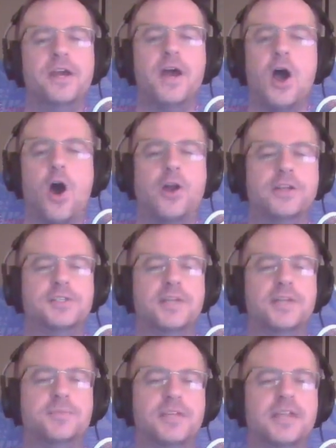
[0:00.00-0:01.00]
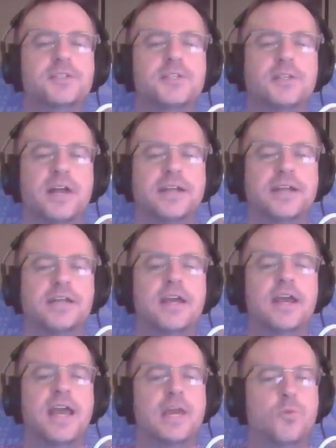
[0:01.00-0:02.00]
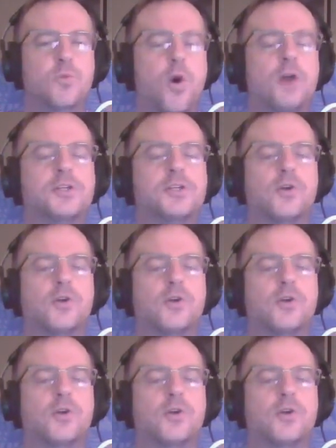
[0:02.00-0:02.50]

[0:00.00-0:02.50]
Arya steps into the light and walks